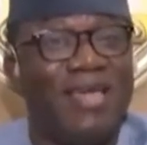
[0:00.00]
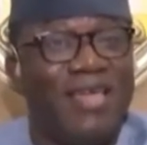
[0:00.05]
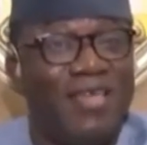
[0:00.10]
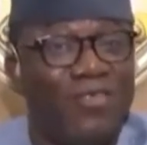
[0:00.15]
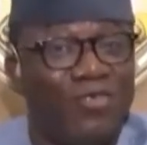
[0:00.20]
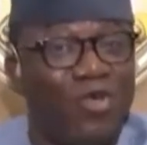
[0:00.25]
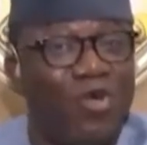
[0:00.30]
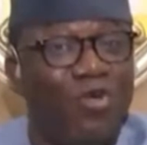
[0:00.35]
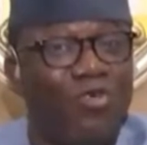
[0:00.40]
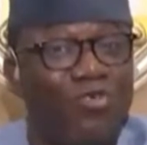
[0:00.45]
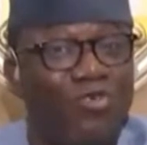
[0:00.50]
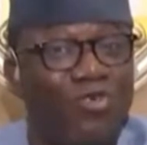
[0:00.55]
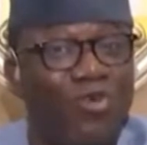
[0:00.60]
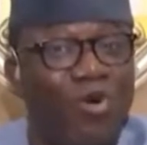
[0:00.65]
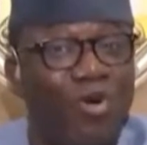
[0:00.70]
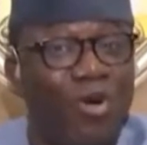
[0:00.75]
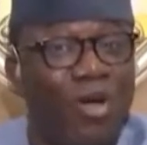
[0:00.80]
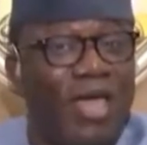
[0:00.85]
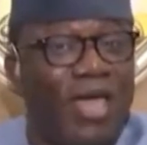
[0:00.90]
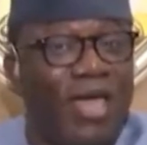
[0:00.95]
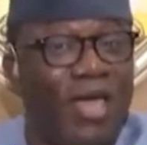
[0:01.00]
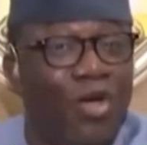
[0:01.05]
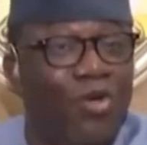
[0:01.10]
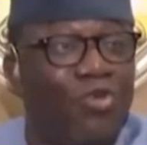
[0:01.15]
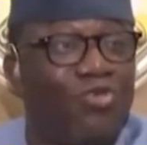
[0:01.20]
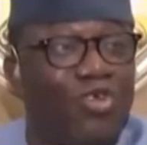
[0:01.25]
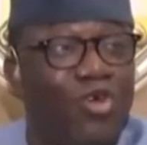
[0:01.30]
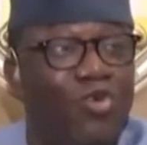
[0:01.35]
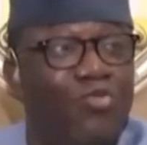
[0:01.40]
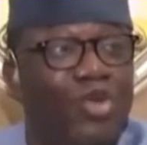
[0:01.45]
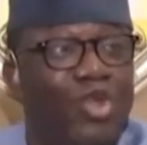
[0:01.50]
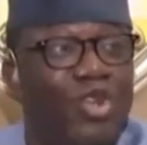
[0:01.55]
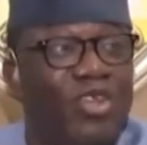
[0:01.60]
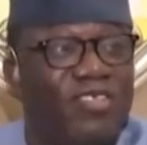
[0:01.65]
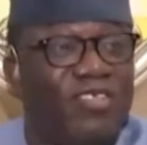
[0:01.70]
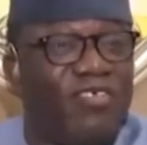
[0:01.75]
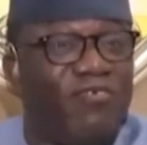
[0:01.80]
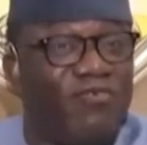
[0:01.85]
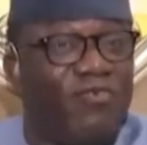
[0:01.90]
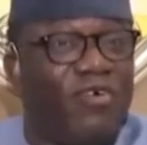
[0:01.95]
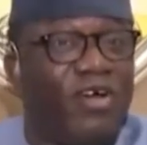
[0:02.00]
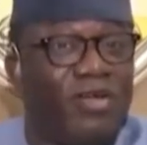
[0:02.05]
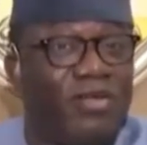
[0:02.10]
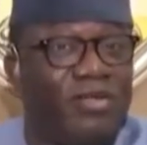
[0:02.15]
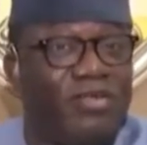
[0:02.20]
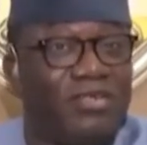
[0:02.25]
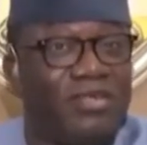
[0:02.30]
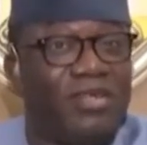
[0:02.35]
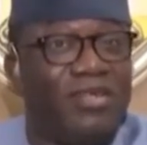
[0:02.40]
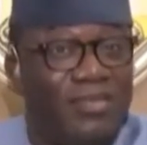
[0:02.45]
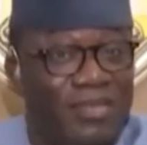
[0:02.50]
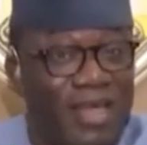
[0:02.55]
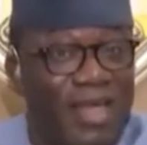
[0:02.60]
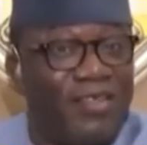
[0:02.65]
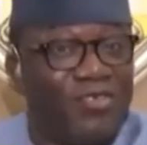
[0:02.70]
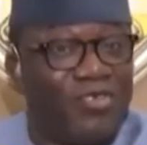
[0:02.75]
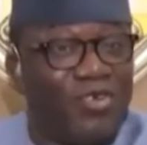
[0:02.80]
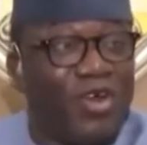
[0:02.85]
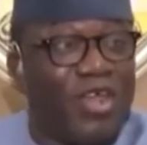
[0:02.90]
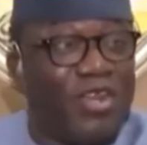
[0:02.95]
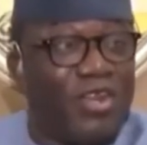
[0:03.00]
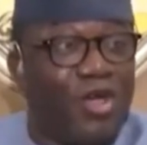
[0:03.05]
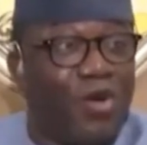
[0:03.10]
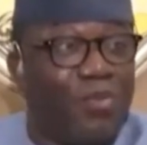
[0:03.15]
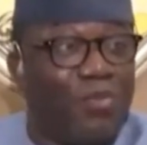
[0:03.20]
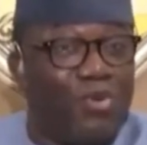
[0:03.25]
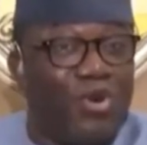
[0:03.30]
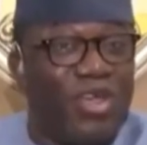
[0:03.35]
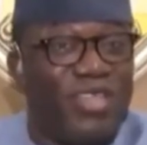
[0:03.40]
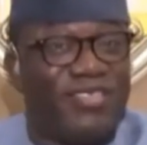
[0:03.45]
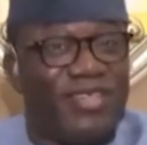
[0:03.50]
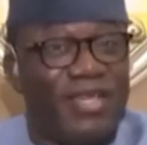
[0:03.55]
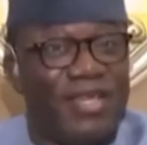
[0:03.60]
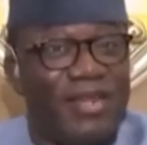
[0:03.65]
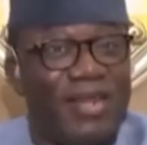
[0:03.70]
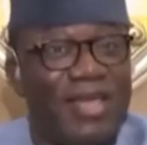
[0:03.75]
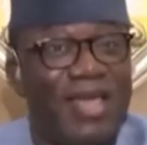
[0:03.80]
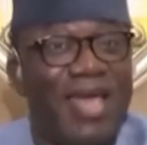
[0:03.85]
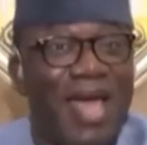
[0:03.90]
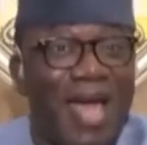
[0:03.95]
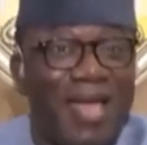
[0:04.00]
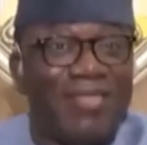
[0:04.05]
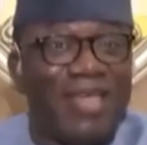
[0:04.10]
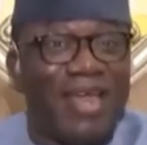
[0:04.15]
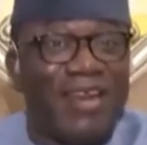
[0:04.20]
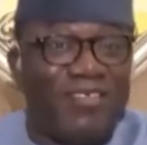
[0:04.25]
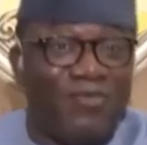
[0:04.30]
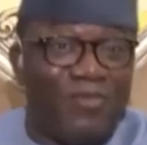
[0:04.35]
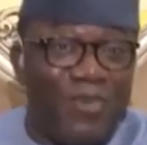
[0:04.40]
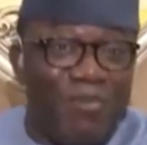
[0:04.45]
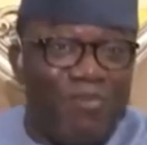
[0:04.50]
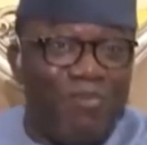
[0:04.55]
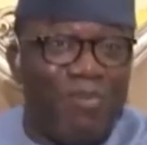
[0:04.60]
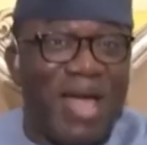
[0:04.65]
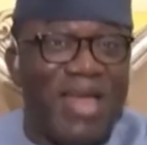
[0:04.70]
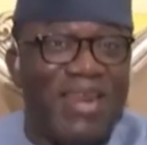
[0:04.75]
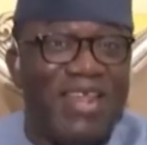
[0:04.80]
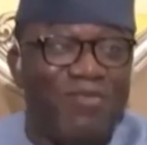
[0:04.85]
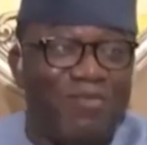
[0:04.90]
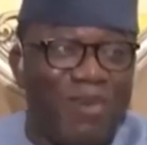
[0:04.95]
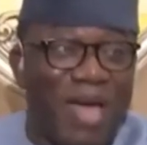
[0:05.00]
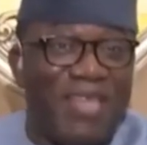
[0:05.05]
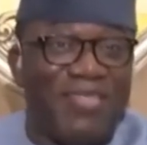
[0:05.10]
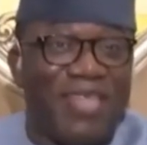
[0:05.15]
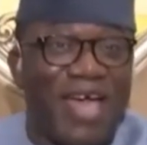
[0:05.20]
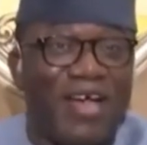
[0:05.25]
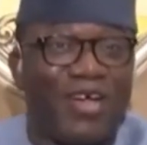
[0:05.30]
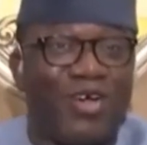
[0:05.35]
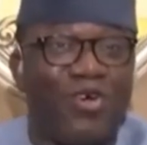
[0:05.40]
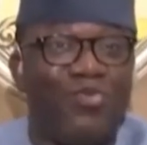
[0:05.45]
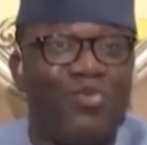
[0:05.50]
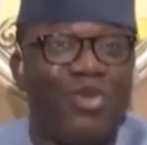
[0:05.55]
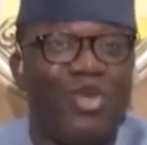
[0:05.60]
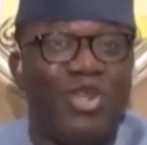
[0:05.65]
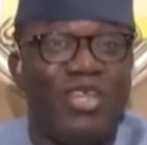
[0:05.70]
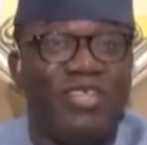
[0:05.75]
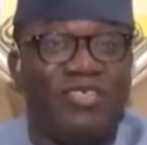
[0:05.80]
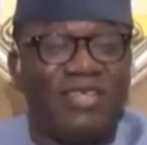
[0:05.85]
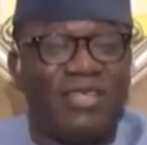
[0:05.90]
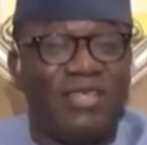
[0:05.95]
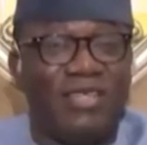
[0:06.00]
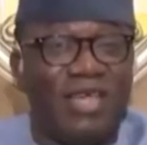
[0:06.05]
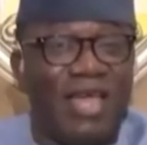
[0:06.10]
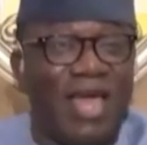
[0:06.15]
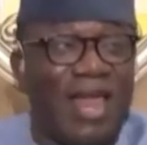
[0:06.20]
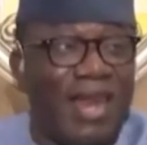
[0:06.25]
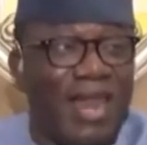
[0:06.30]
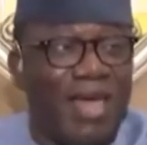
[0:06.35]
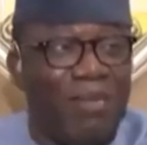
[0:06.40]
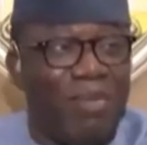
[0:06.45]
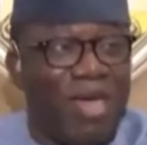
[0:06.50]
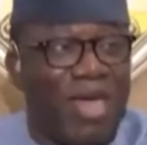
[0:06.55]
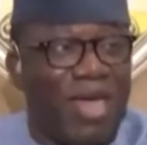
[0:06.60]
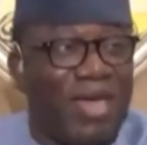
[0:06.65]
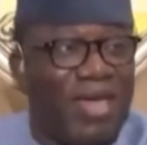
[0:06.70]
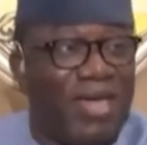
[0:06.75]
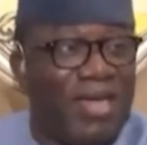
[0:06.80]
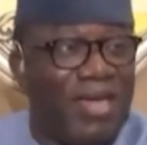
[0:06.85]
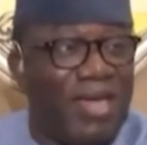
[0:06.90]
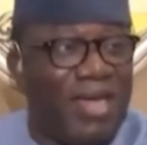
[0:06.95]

is also a host community fund that is already operating and that is being managed by that community, the LMA